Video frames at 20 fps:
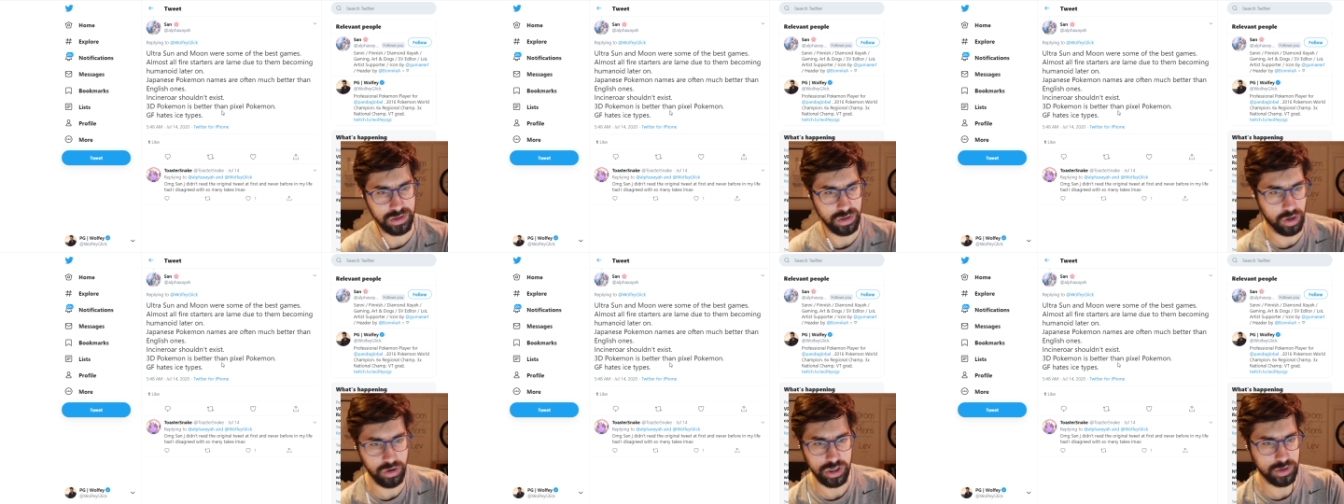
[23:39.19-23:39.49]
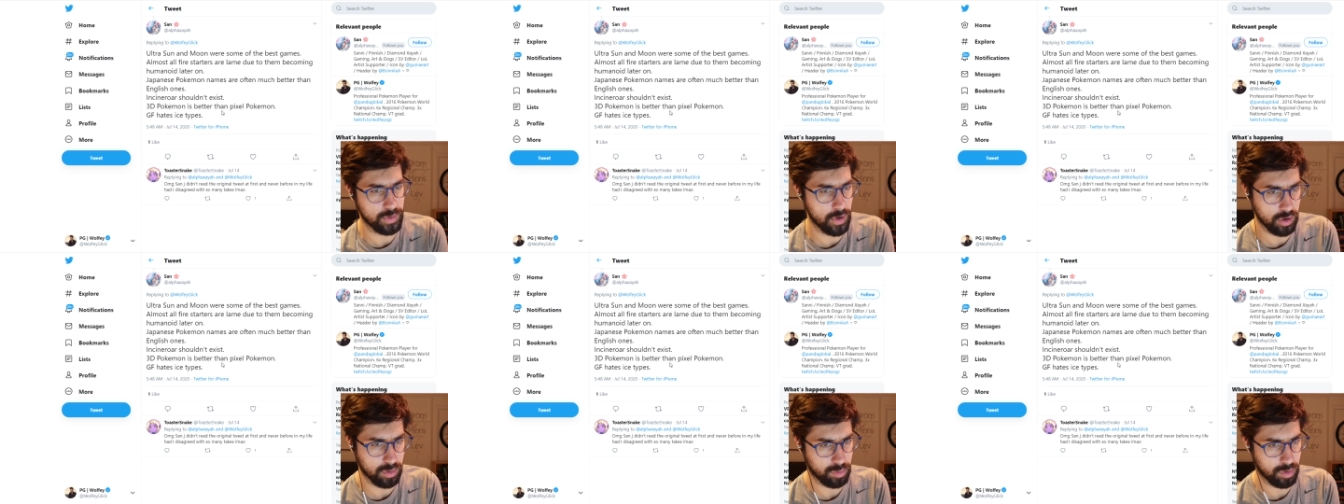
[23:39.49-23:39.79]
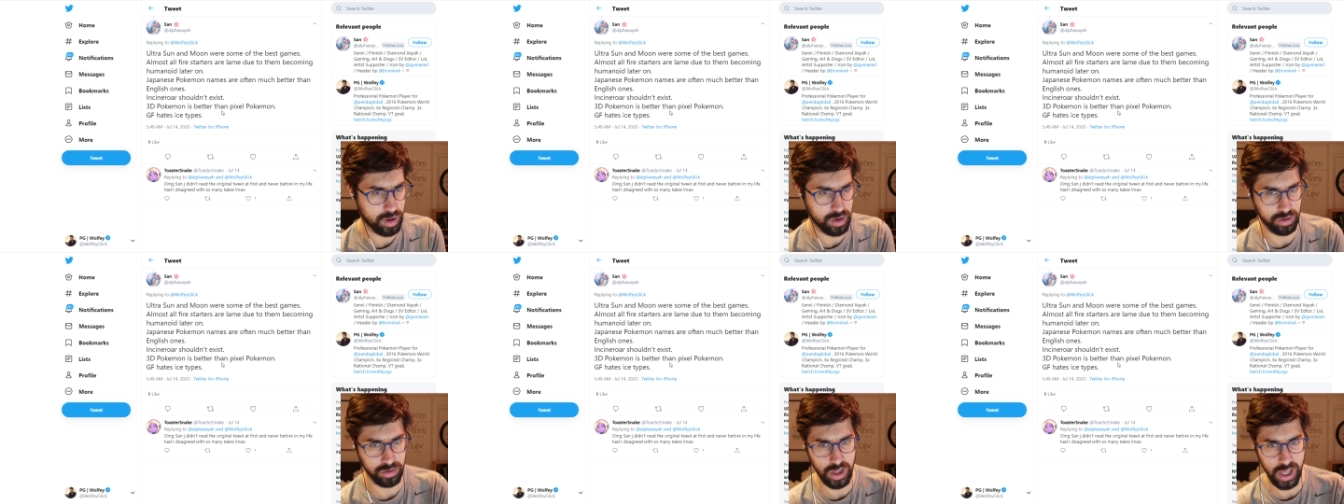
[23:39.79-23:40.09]
All those
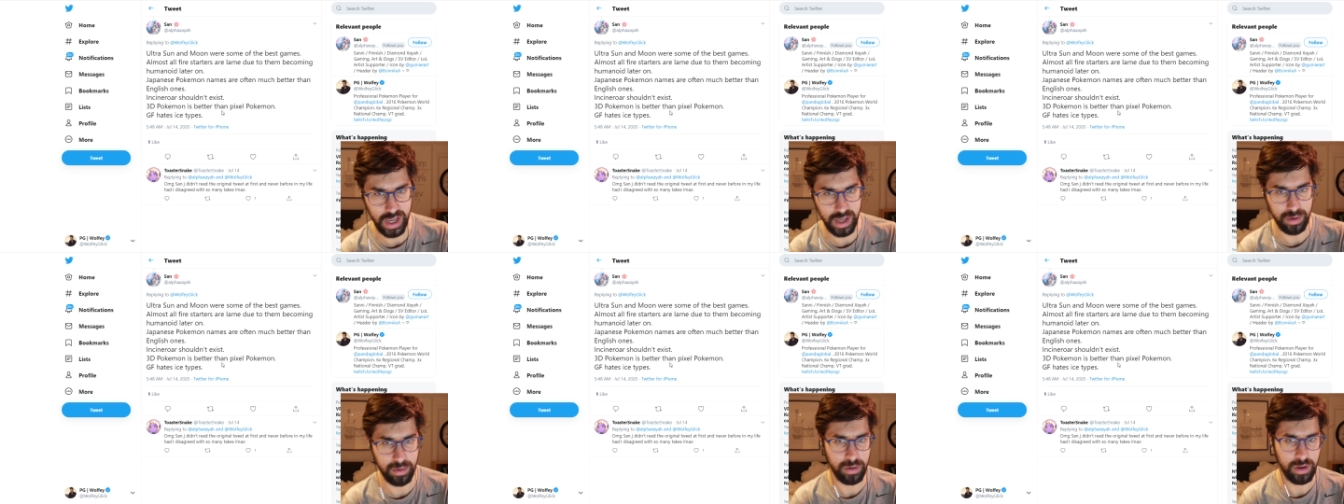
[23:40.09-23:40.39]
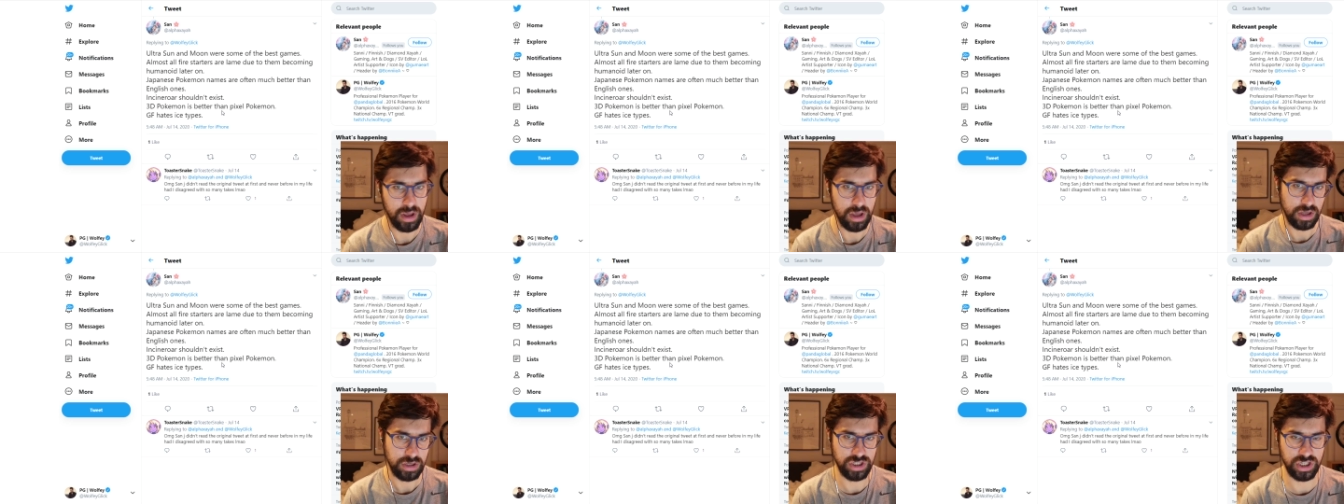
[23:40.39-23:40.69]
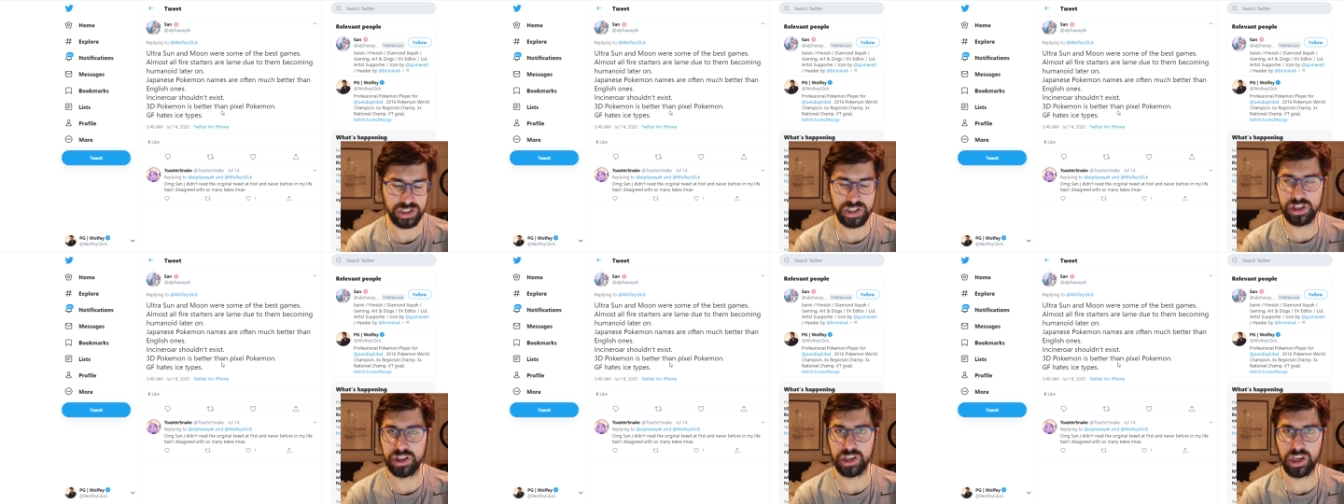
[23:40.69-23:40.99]
Pokemon are like
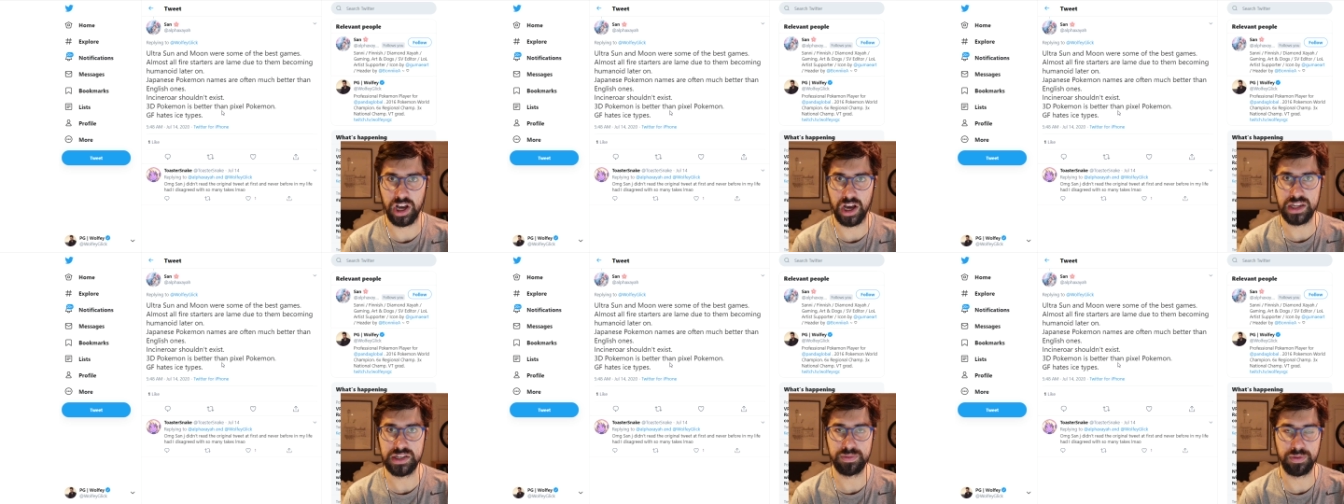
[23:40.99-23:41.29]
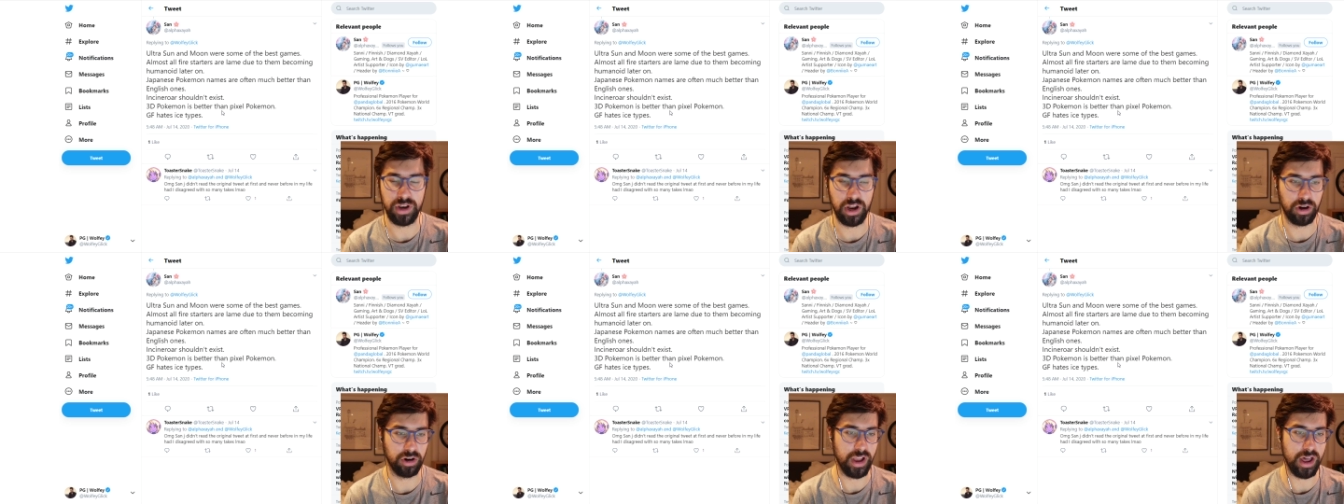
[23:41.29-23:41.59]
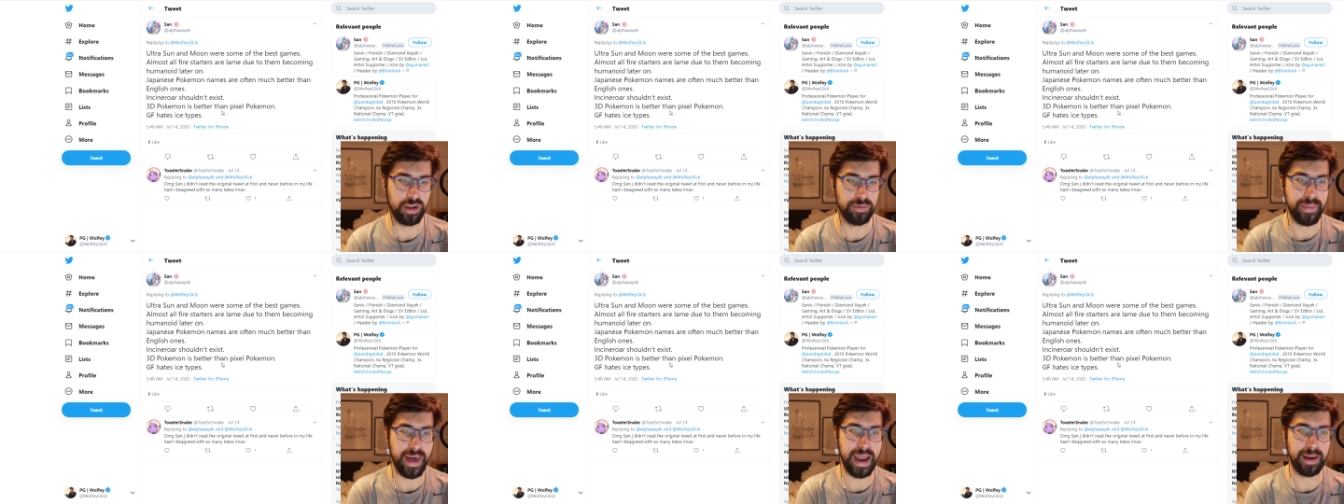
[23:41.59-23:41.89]
just at the cusp and are
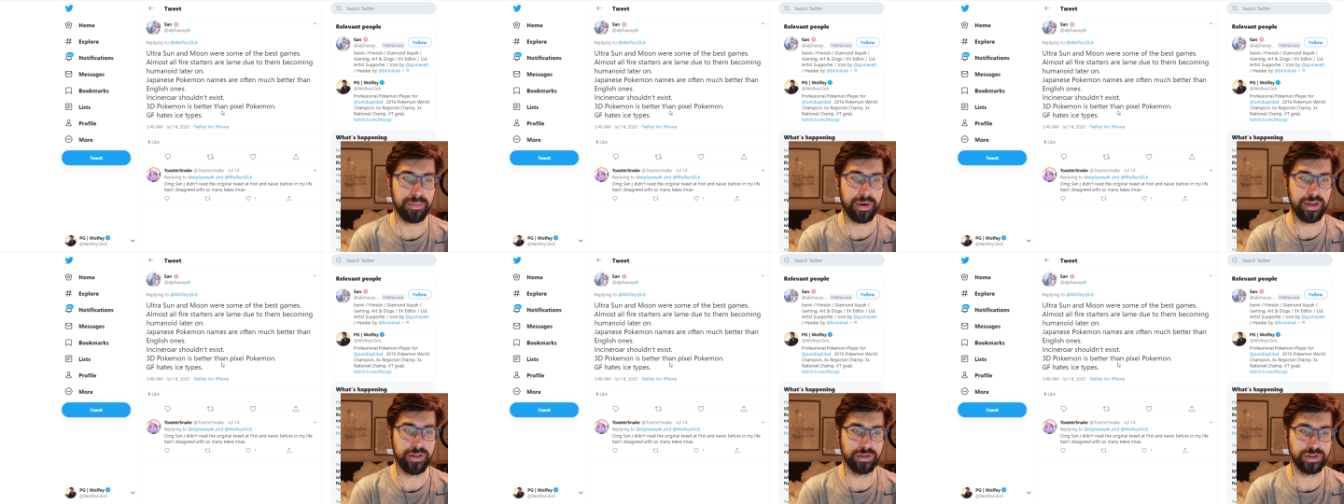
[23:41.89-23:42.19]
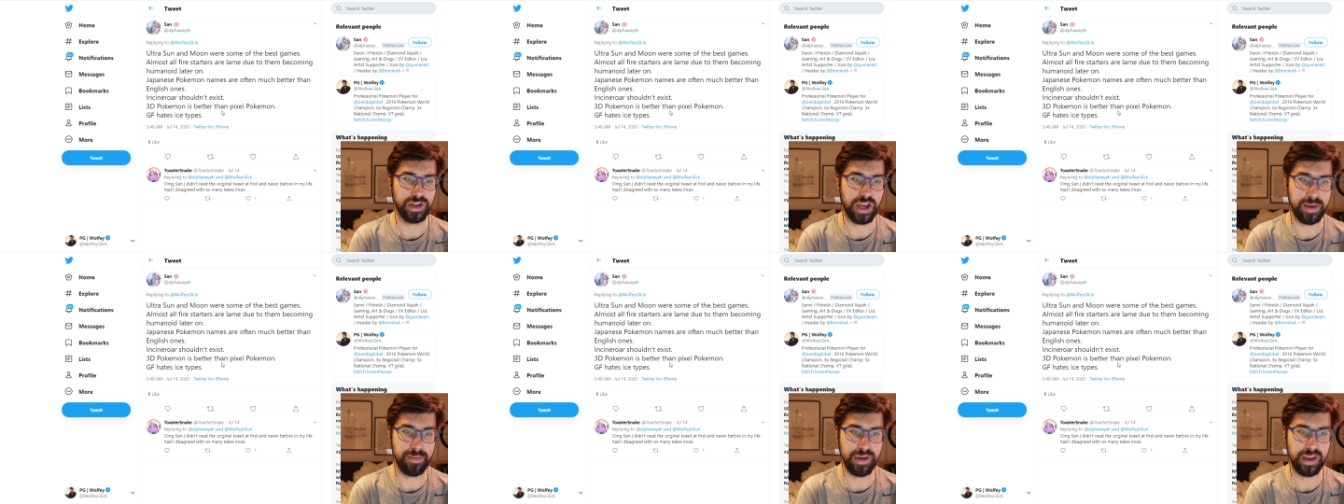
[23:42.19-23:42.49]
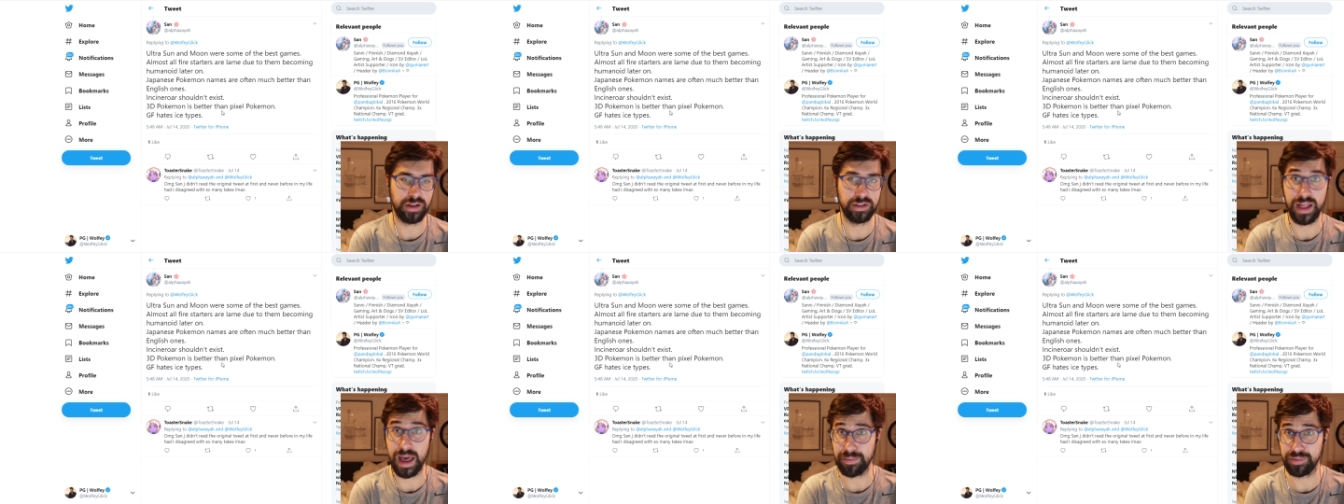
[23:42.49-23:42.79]
held back by their
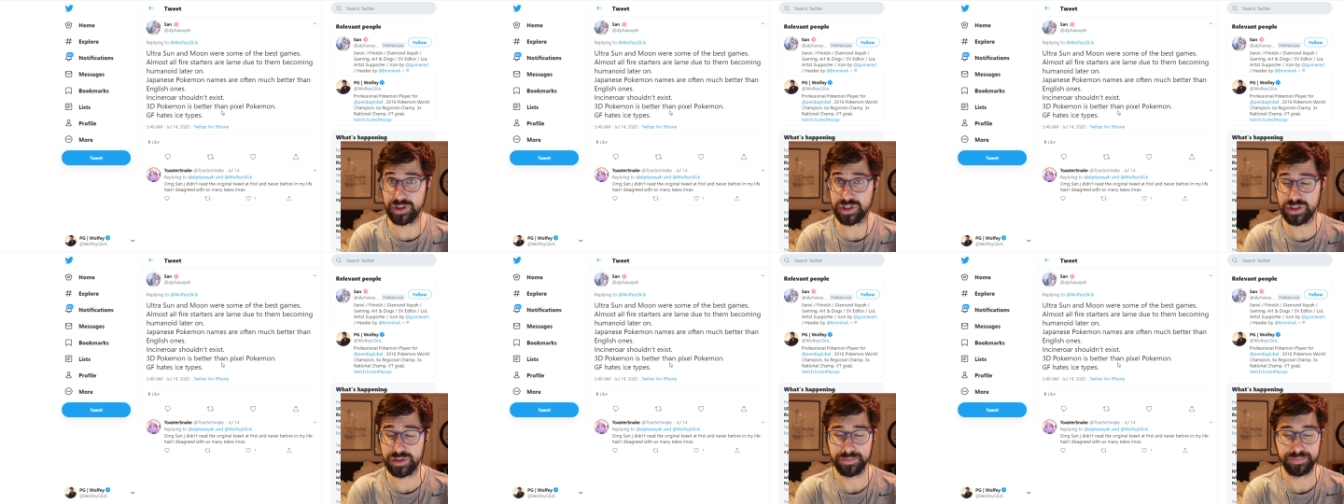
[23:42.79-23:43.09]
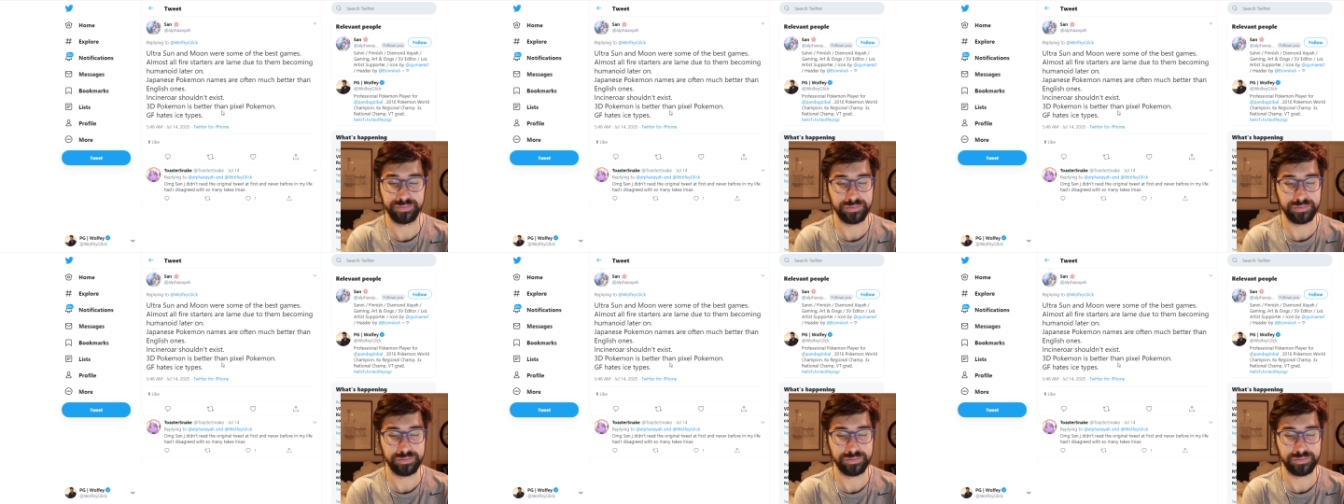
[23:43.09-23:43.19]
typing. Lapras.